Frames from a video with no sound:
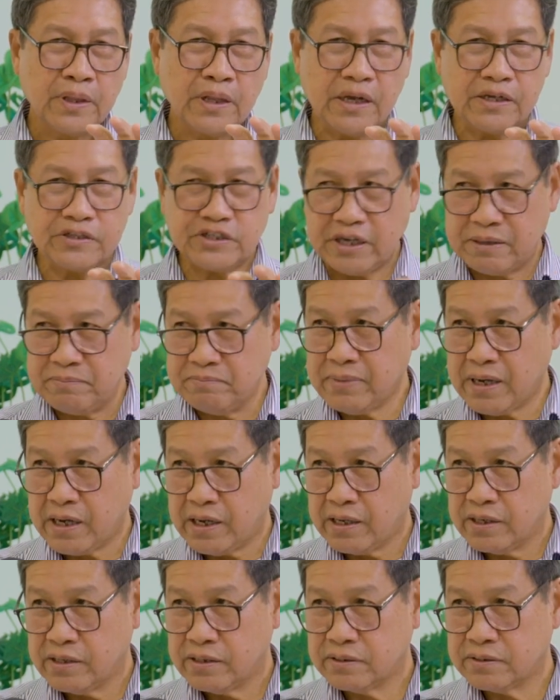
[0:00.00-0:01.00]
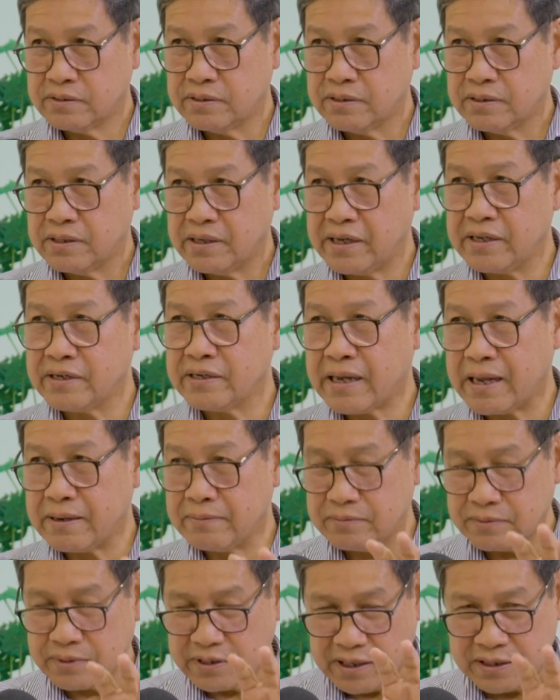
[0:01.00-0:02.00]
a chamber in
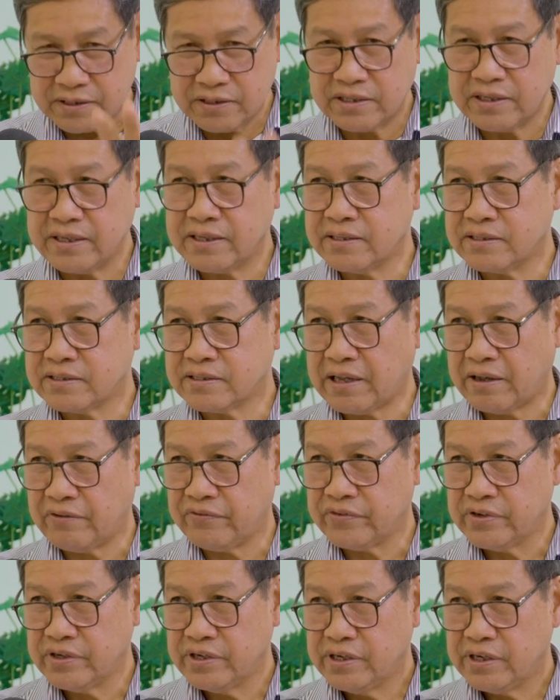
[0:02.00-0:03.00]
that country itself.